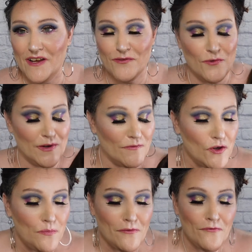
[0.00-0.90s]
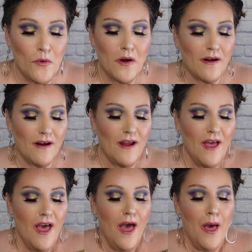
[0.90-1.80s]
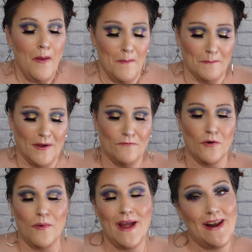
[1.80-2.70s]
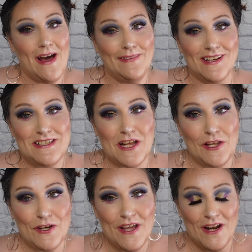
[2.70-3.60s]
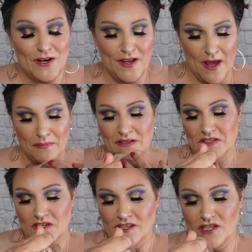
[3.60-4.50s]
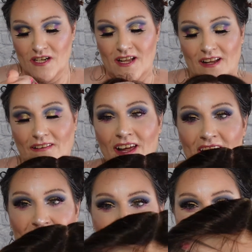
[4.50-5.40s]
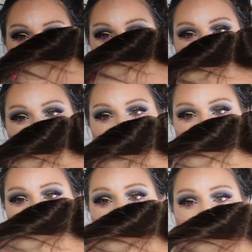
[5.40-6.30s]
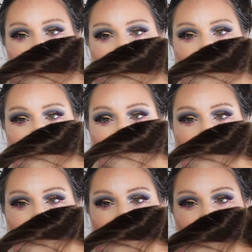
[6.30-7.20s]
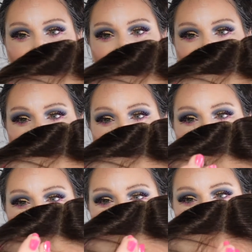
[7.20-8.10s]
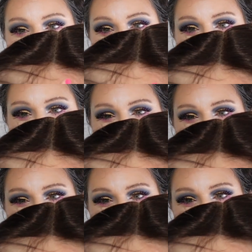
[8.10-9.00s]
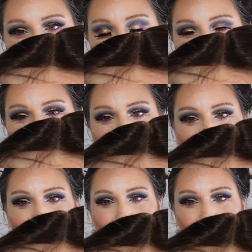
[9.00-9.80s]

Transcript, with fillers: never reviewed before. But for right now, let's look at her cap construction and lace. So here's what we got for that lace. Look at that transparency.